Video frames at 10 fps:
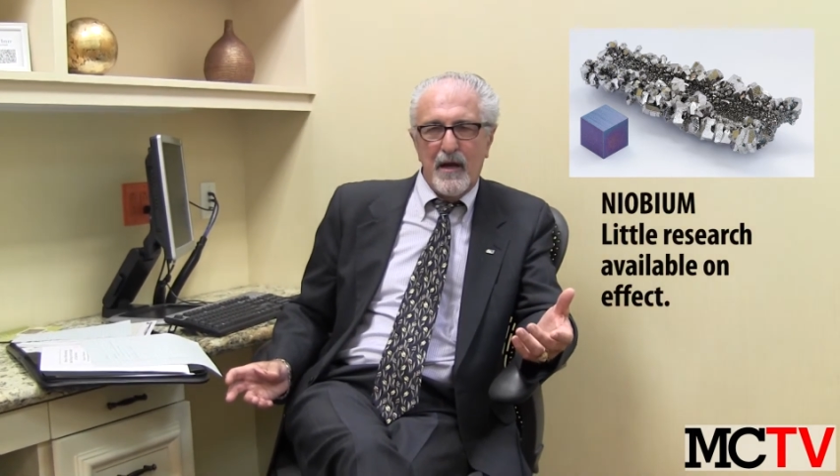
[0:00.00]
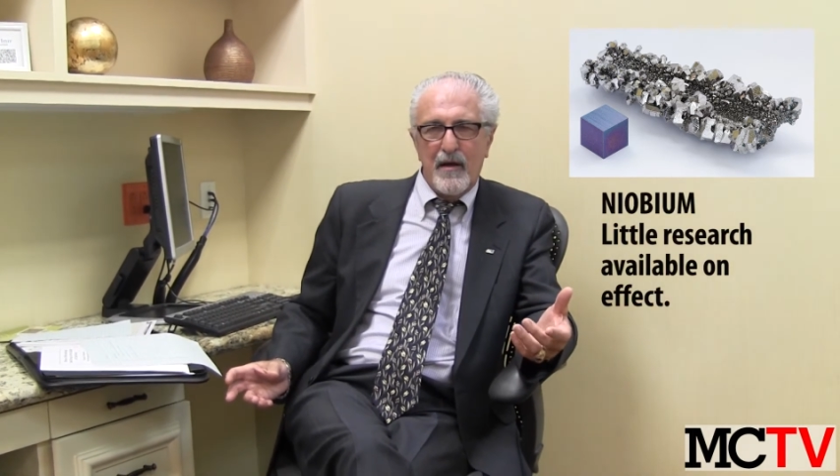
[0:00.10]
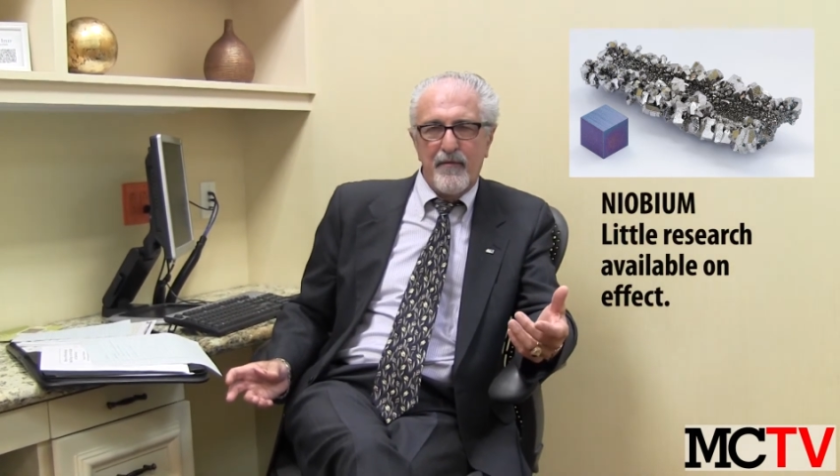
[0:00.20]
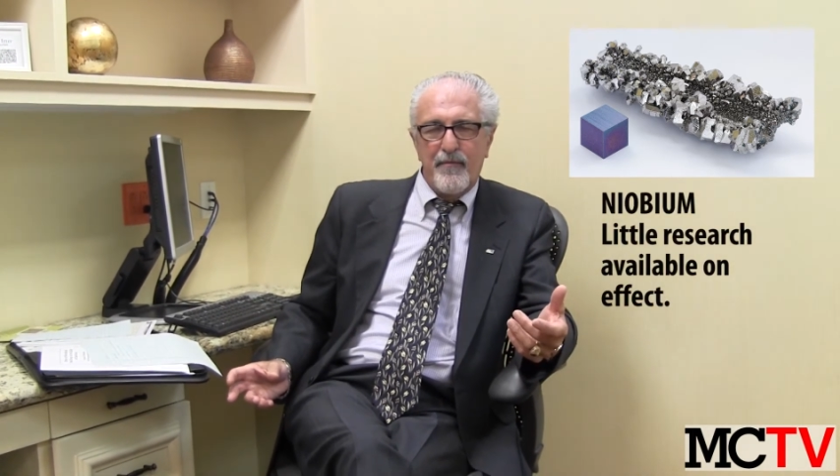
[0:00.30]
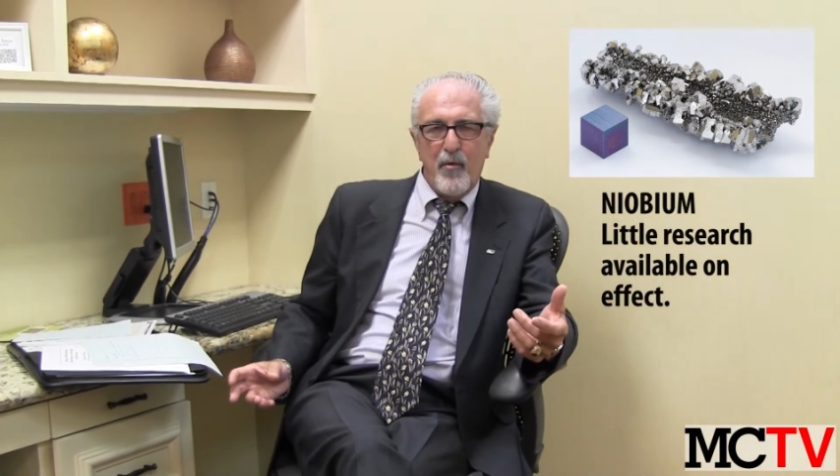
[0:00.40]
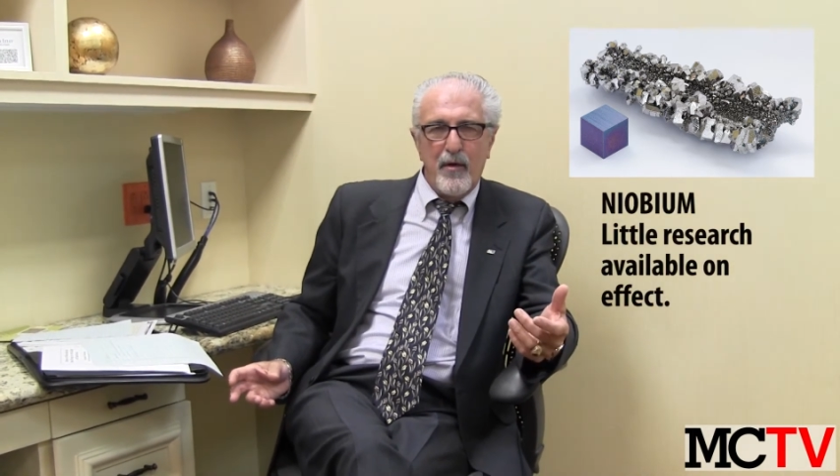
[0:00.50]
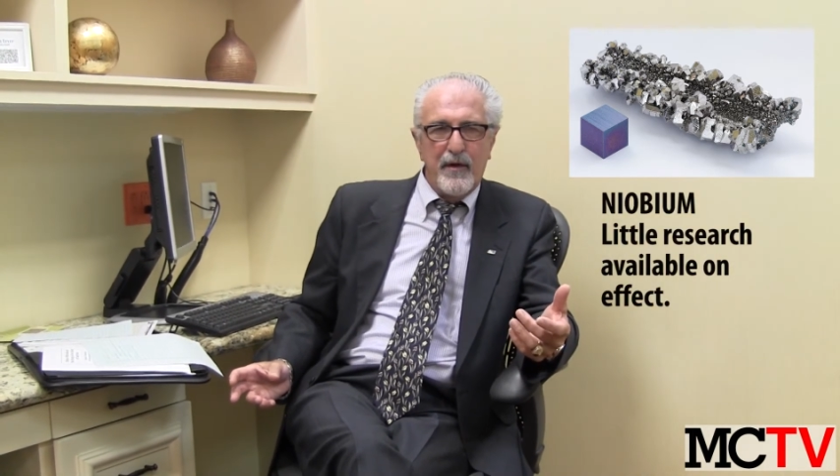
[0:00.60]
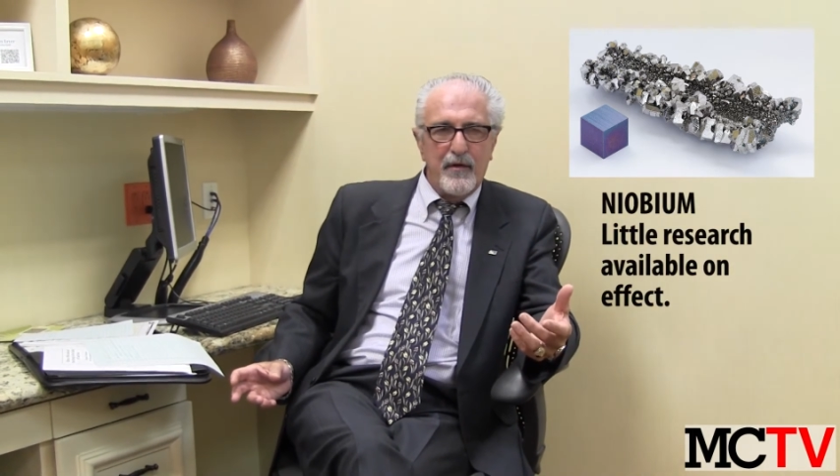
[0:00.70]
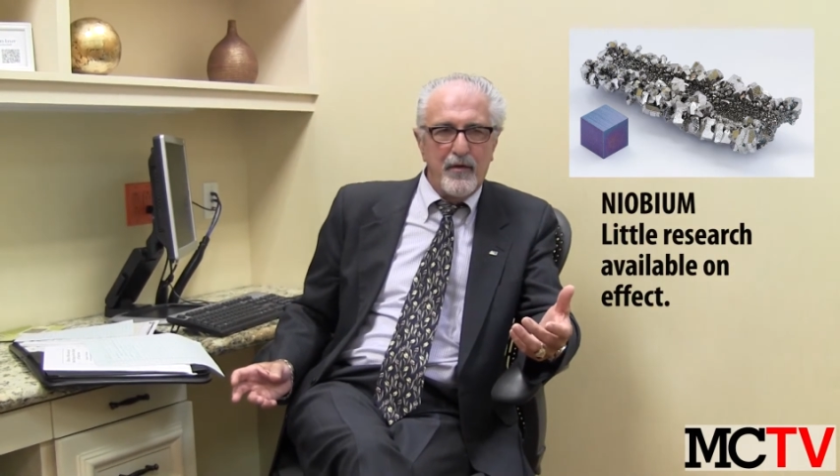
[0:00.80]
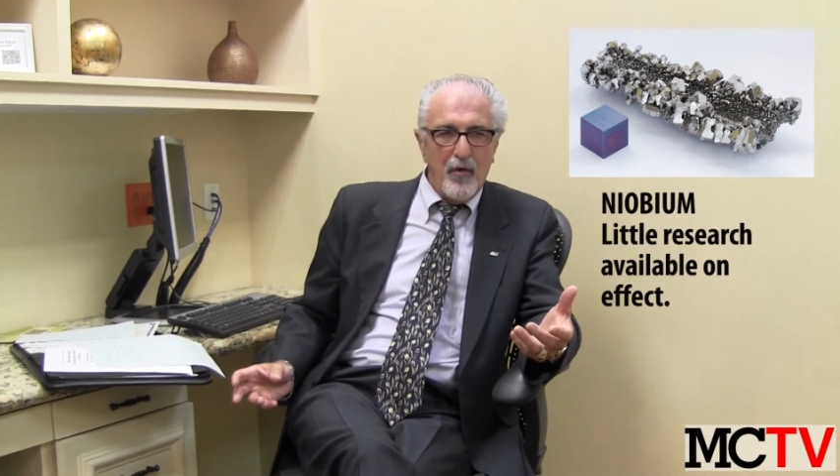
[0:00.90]
iron of
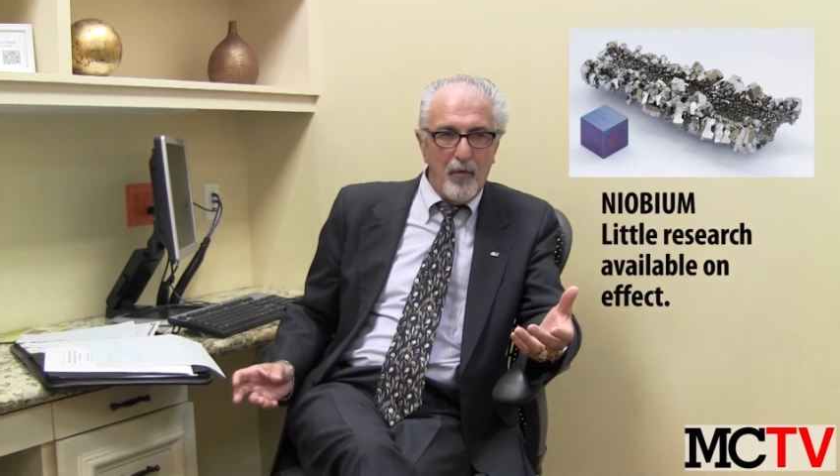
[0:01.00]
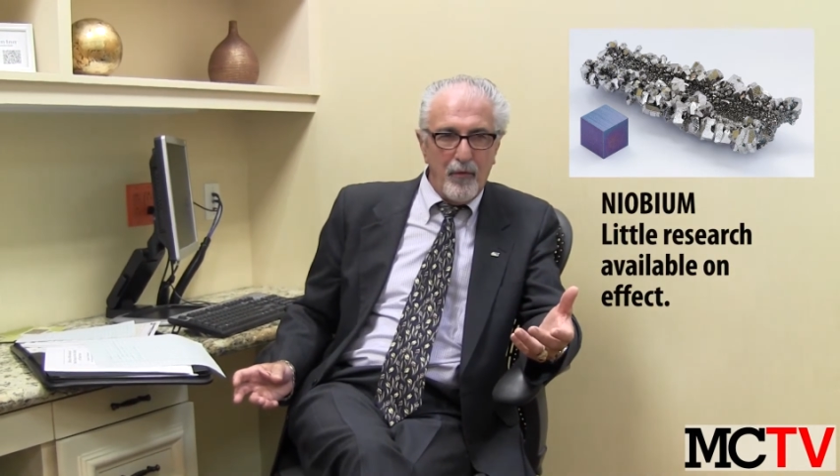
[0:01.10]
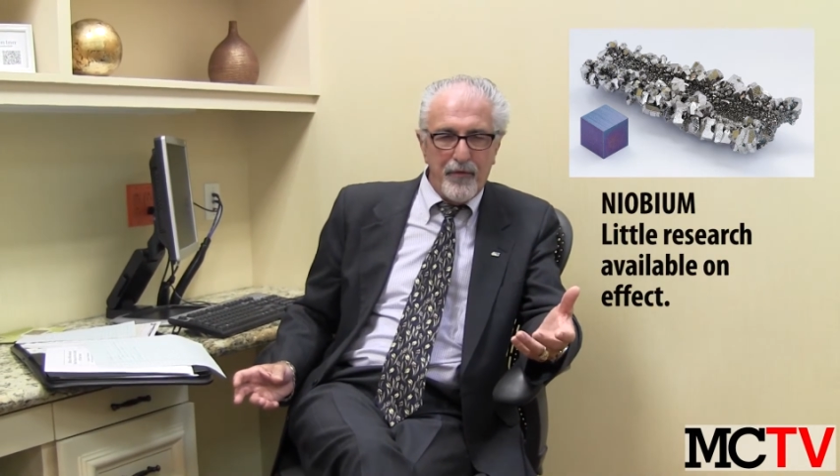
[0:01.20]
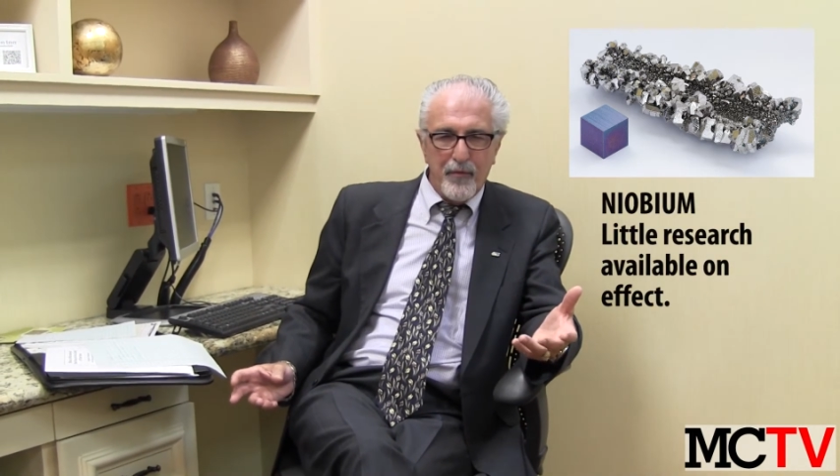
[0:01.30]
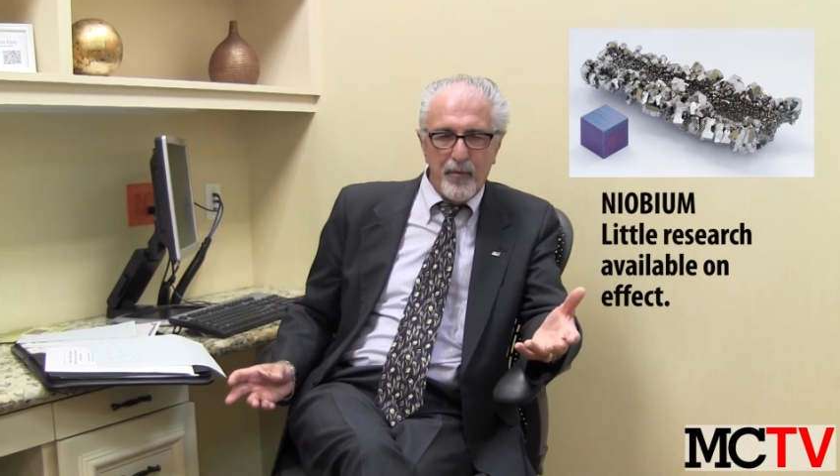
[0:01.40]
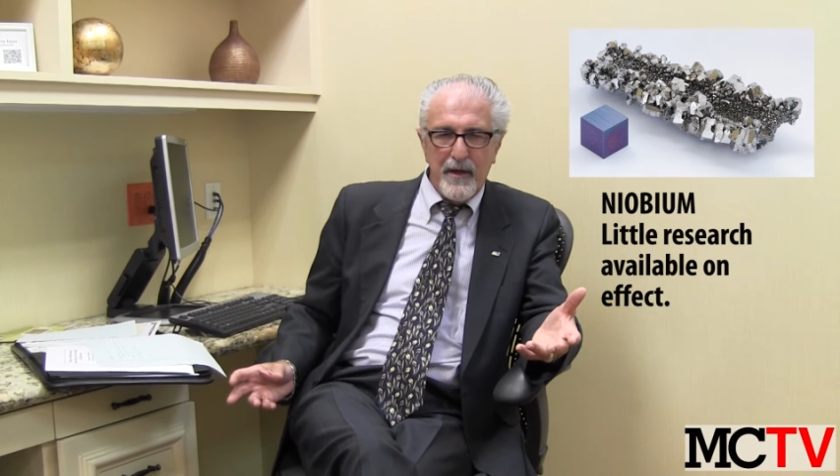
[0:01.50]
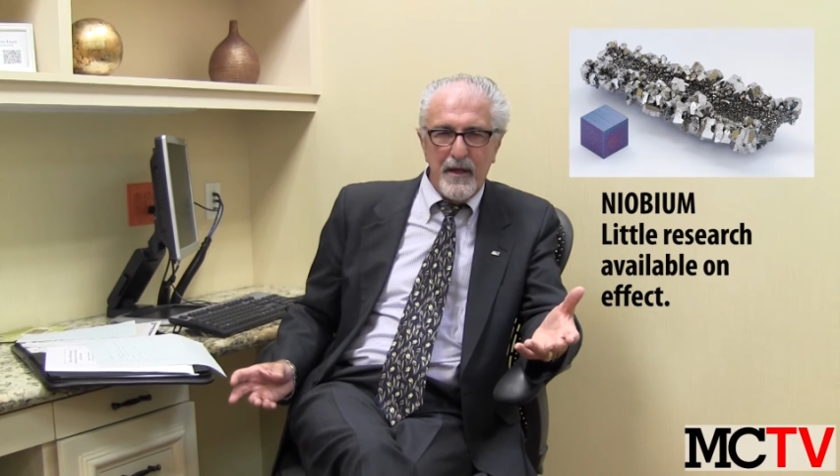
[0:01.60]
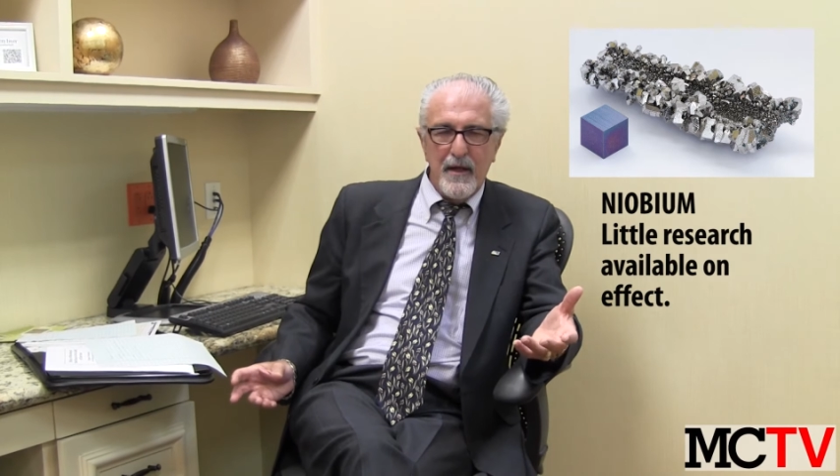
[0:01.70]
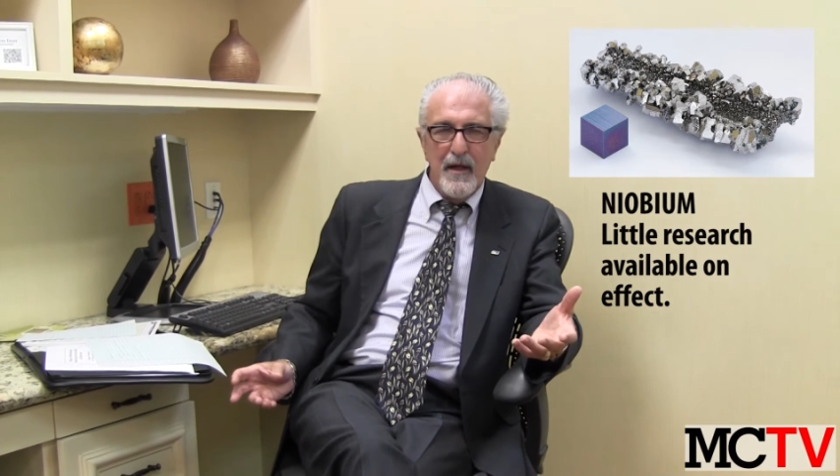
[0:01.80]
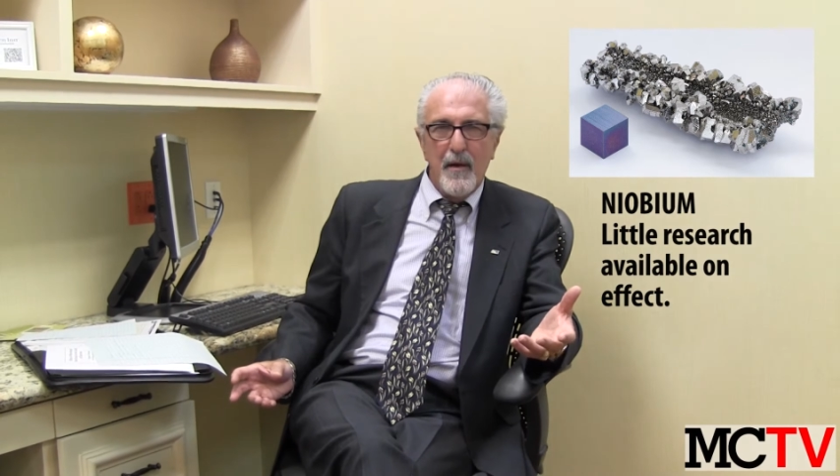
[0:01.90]

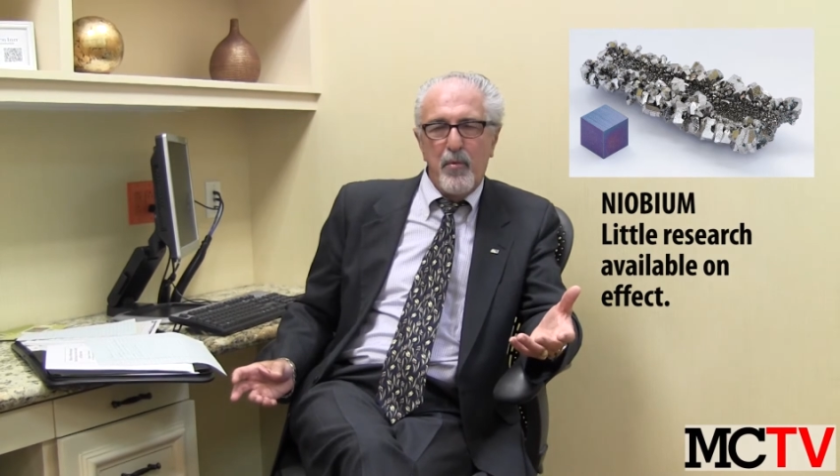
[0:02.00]
0.03,